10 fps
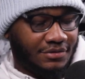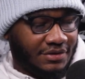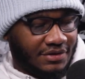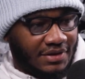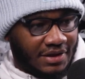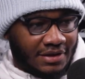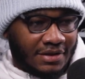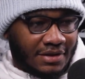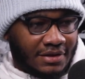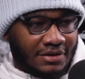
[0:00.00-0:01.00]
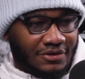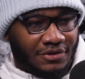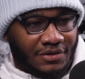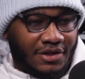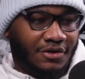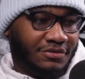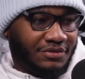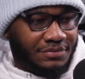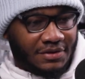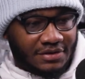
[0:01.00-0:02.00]
It's just like, they go
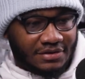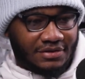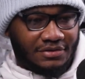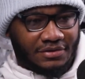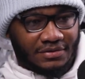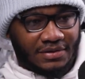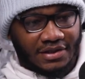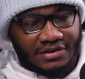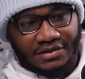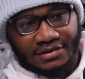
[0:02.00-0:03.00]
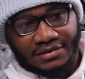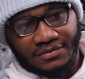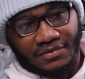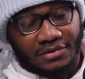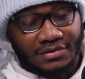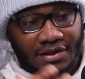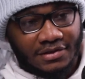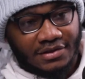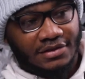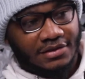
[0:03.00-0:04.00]
from this, like I said, outside
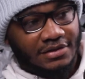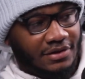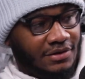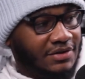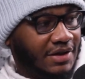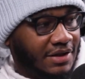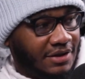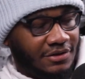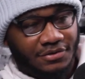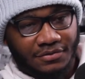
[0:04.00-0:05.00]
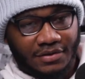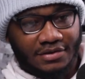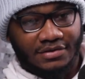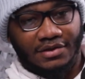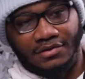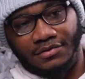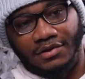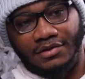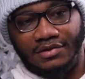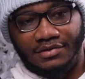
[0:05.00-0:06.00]
looking in, it looks like they're doing well because they're doing
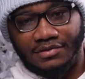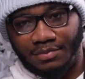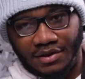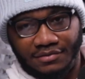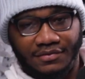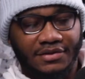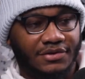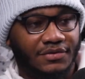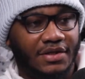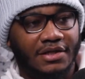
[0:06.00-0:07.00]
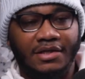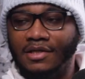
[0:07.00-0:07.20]
all these paid events and whatnot.